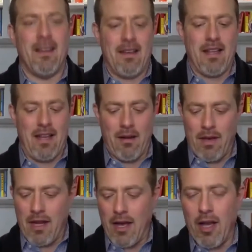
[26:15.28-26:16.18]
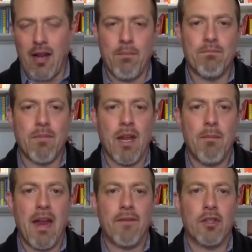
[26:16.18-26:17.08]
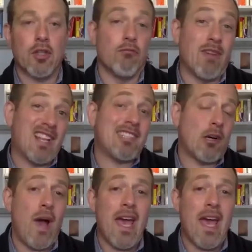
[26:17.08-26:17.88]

in a beneficial and realistic way?